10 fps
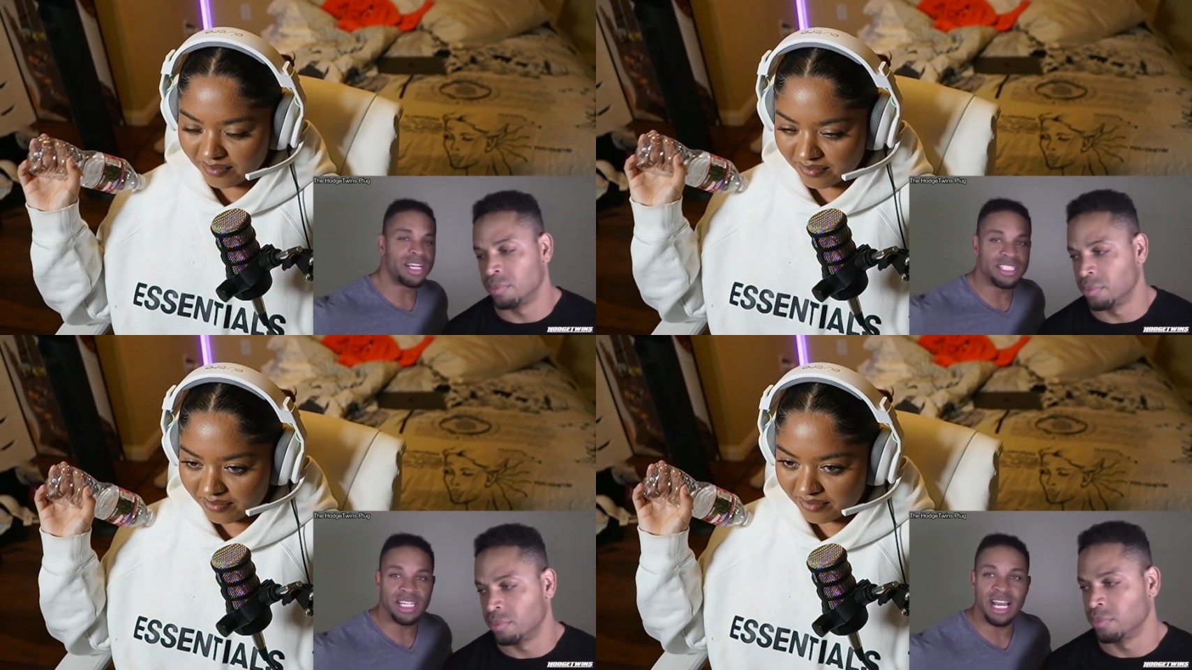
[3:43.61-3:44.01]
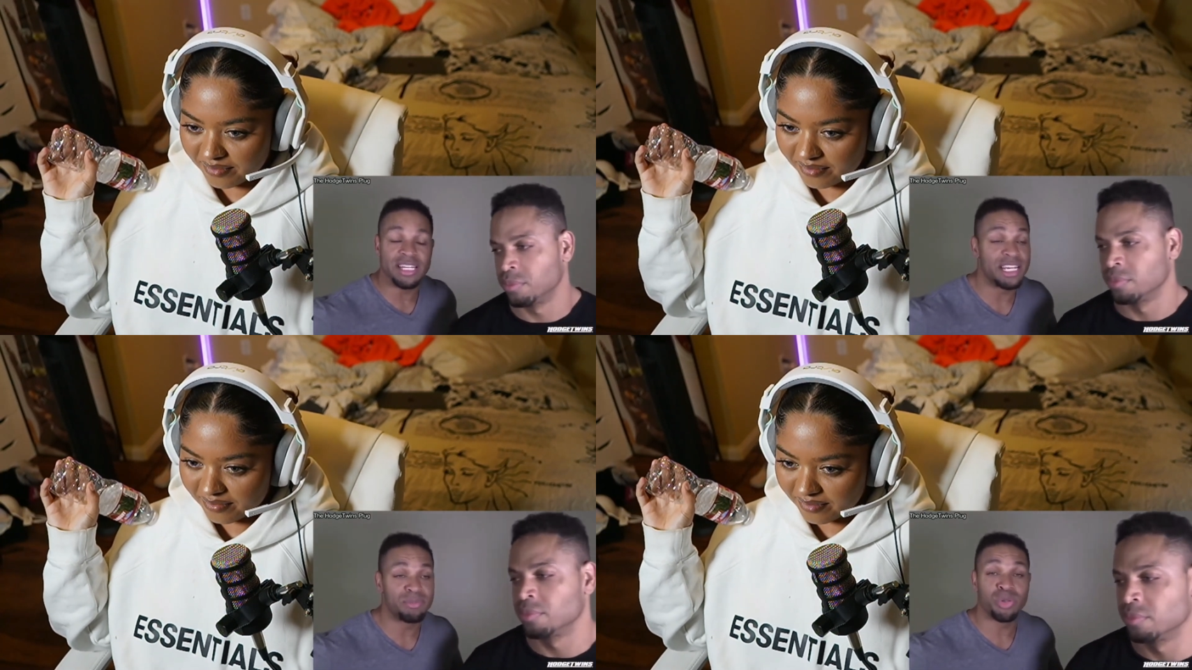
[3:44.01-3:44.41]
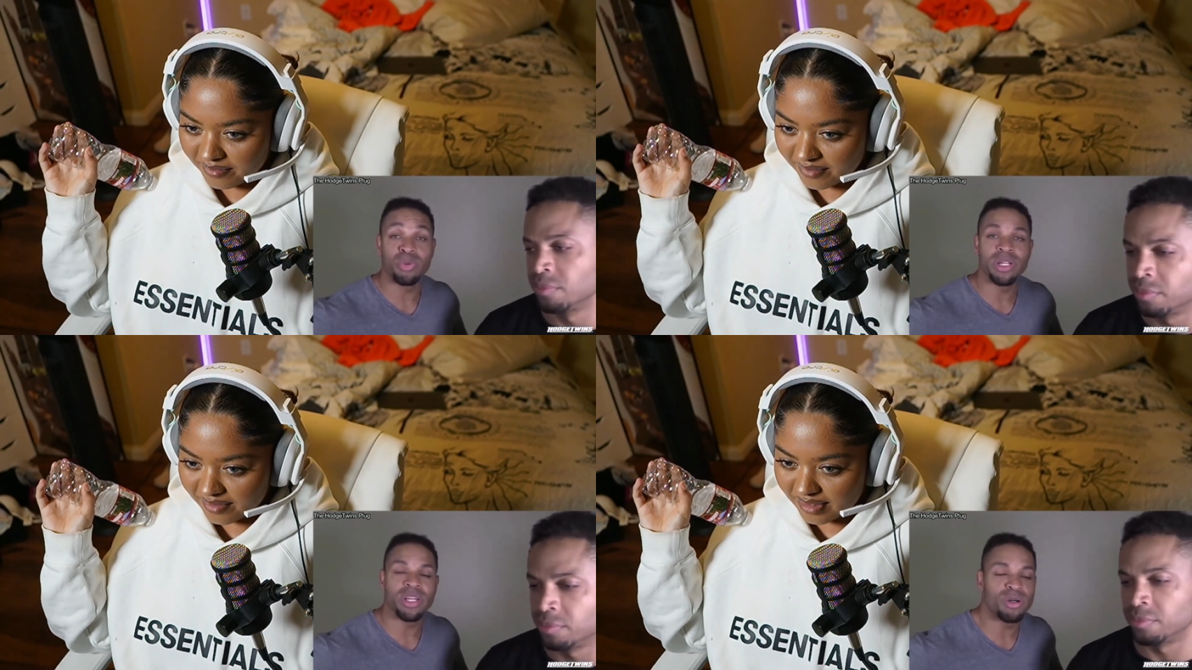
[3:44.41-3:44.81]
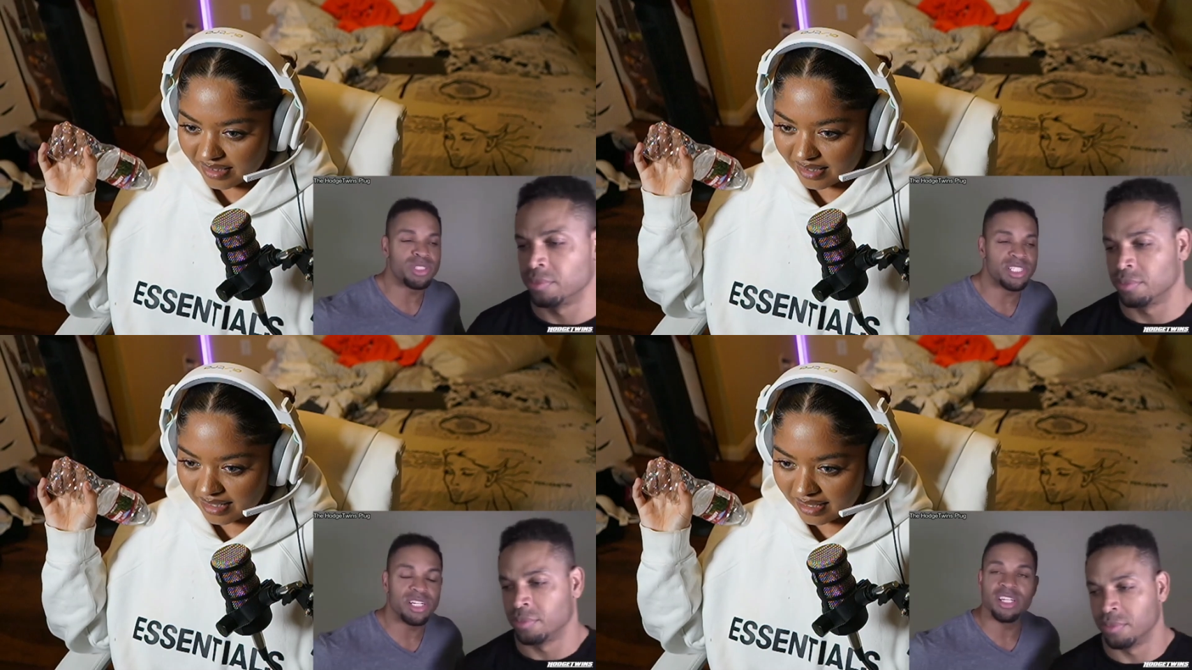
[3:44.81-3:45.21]
Speaker 1: There's your goddamn 20 year
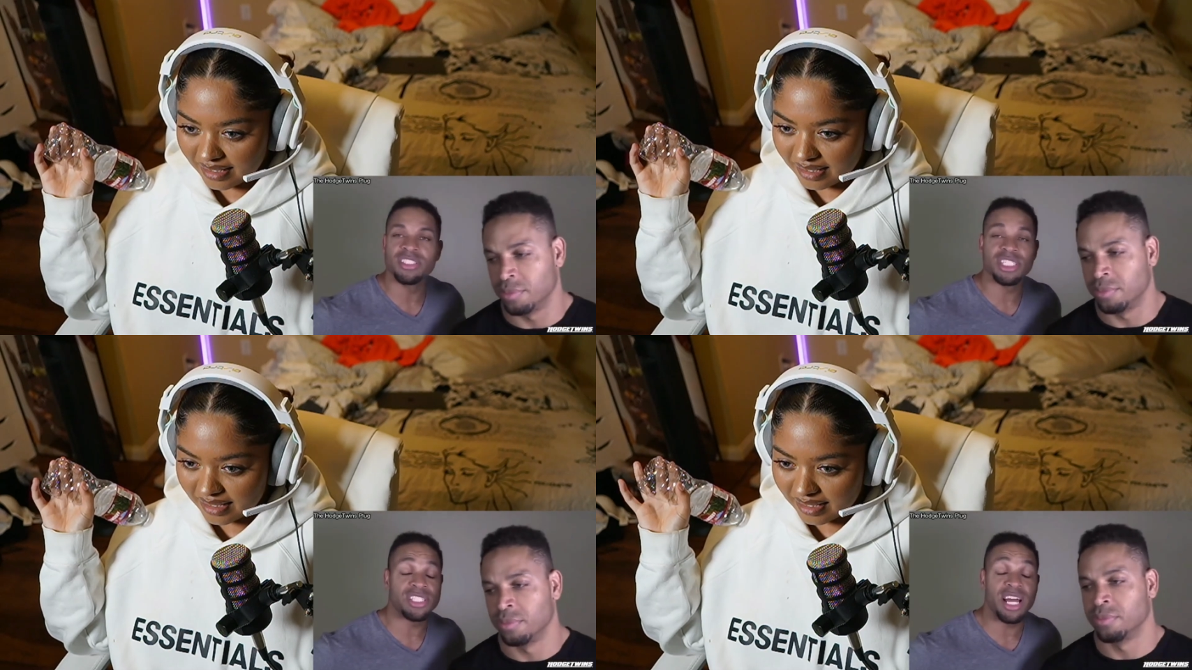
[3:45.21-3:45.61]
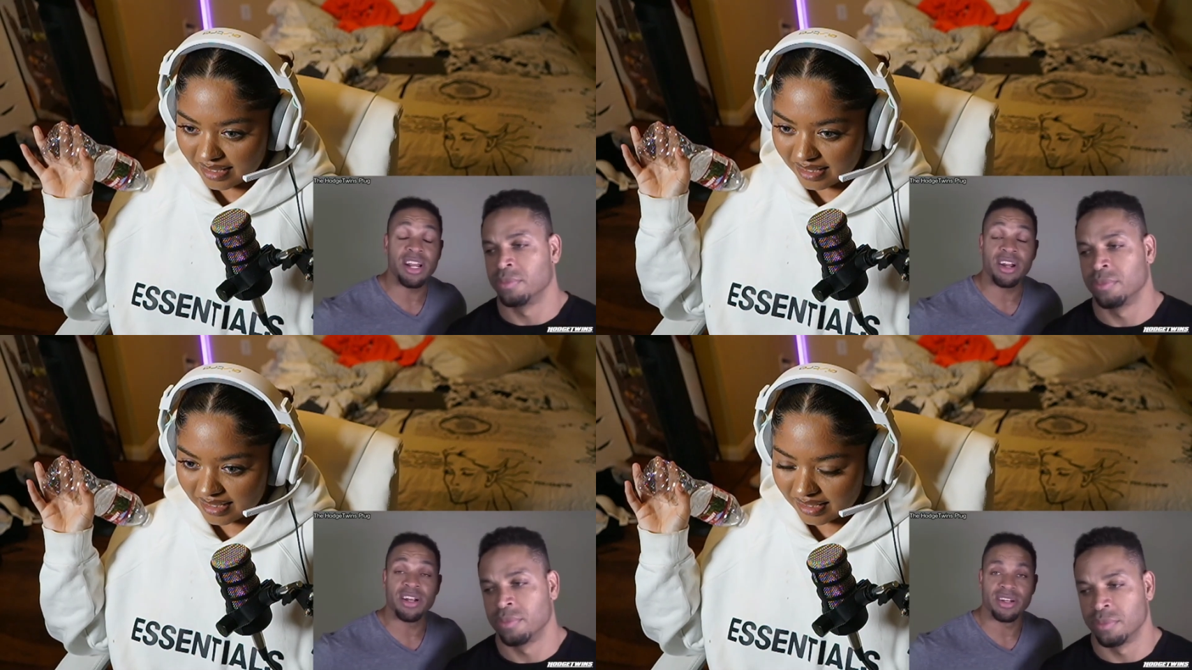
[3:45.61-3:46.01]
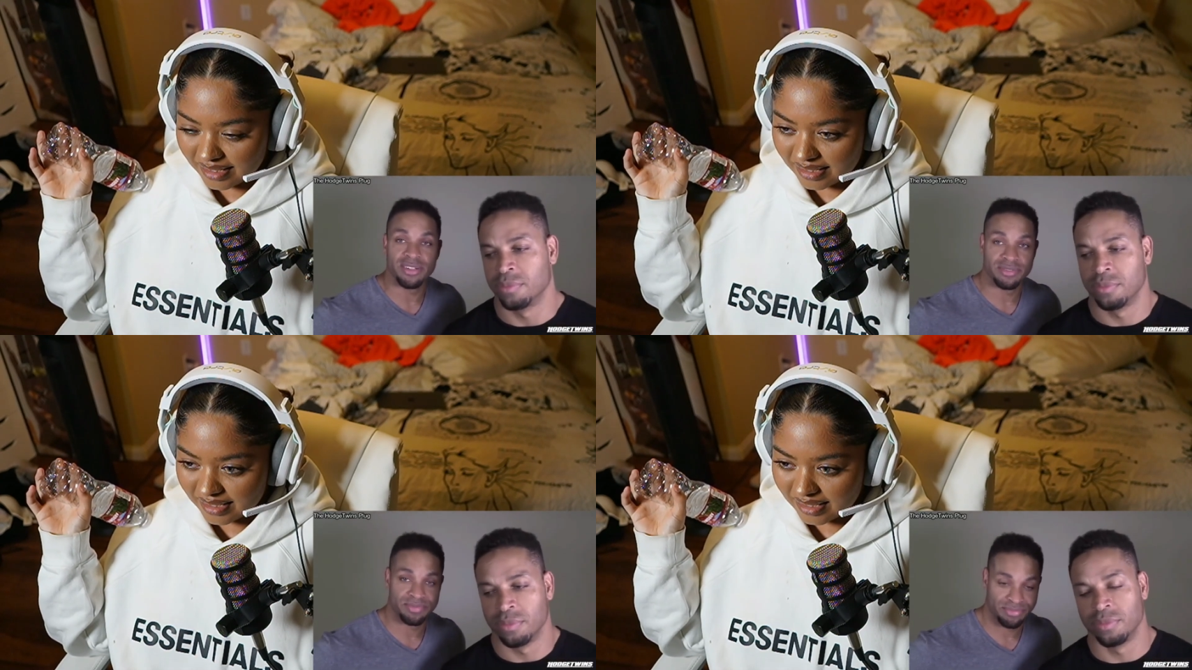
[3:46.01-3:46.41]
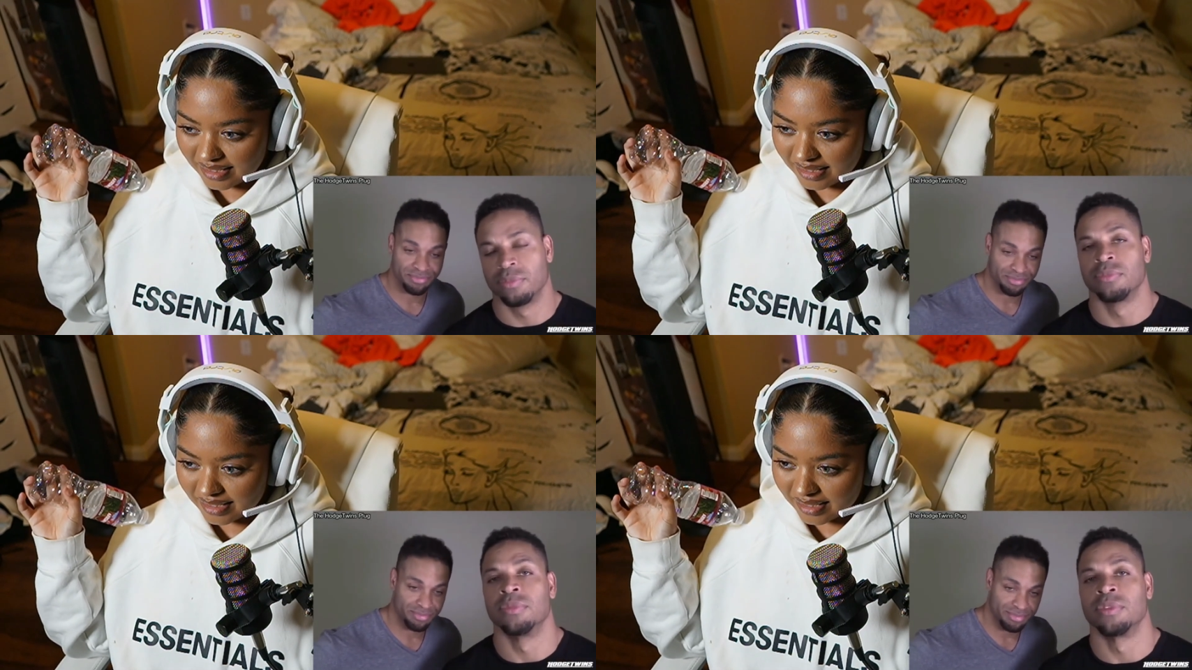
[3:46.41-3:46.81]
old son, look just like her.
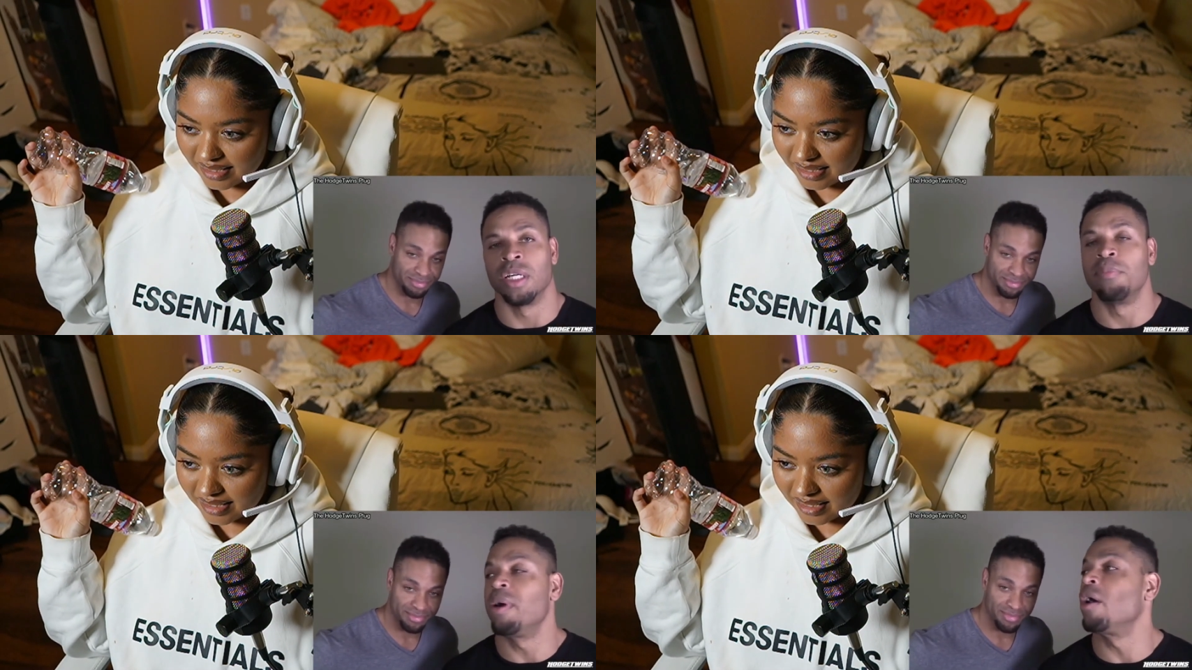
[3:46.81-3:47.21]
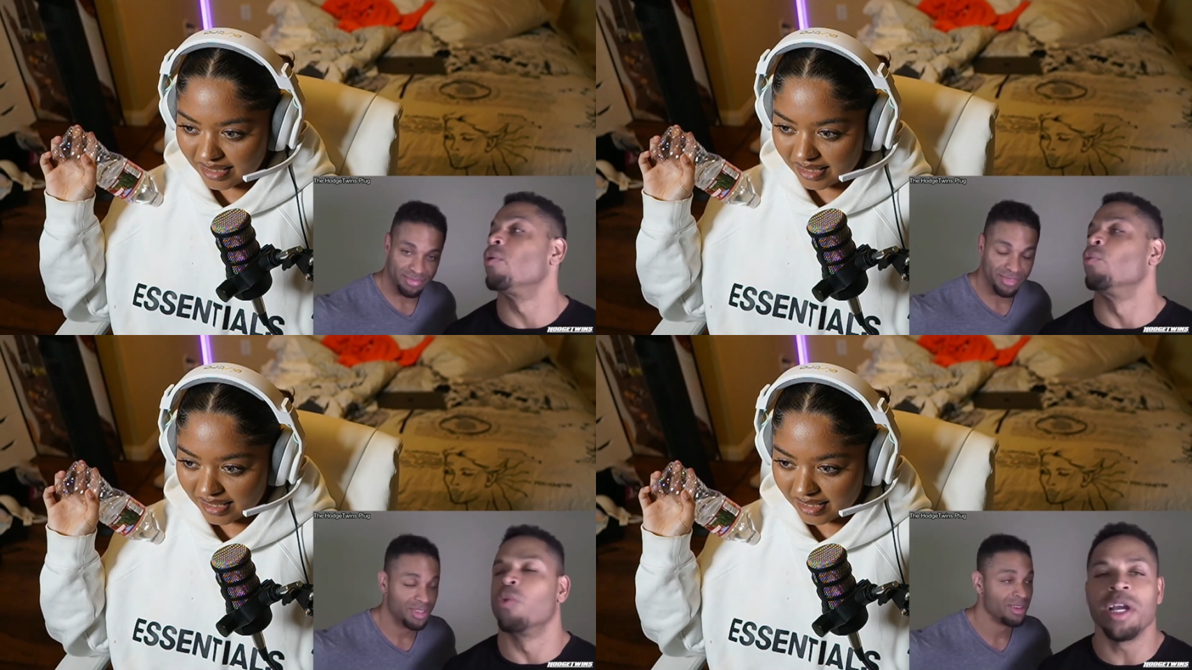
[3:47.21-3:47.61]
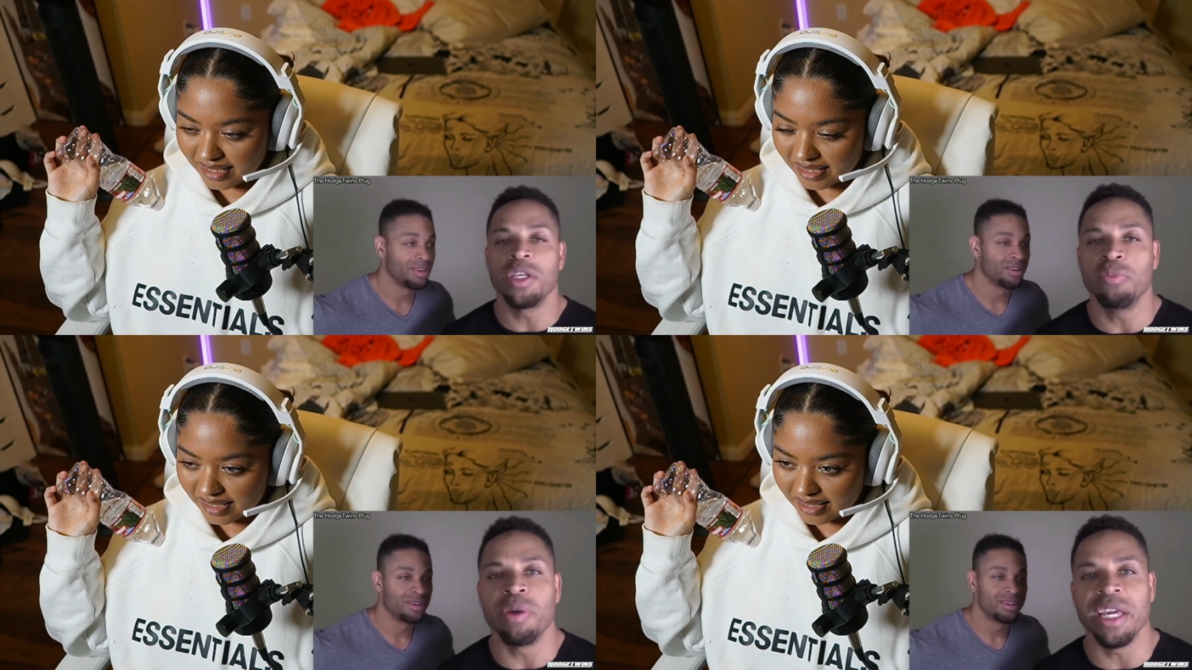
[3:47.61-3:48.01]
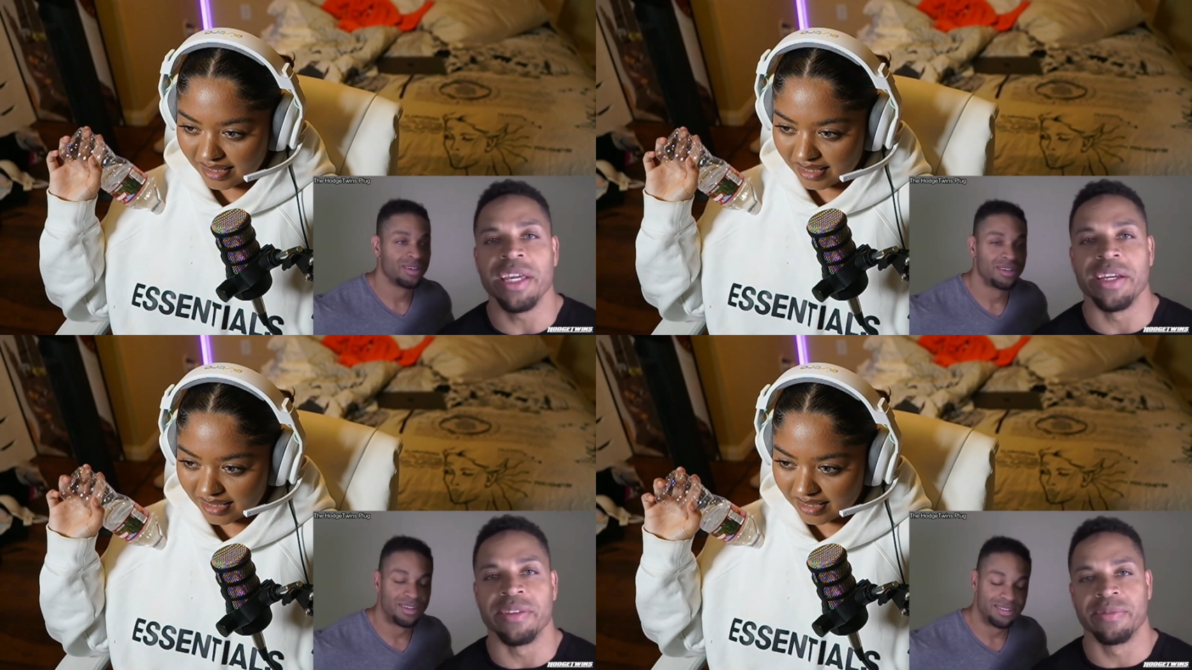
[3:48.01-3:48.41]
Talking about where you
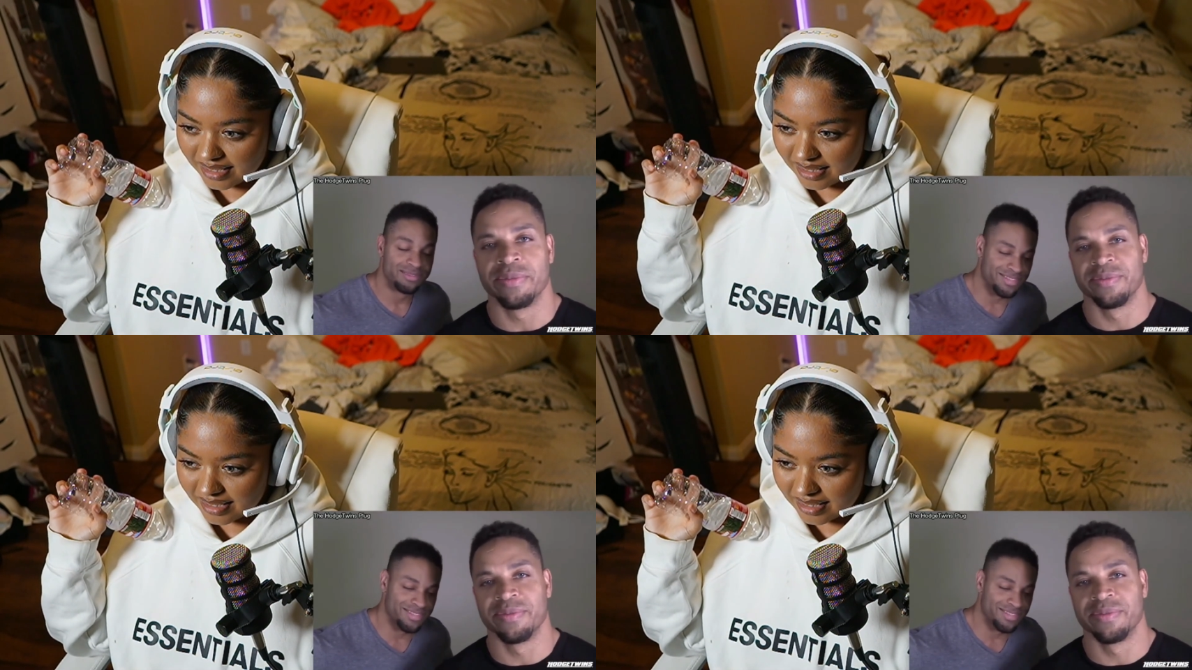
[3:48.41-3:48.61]
been.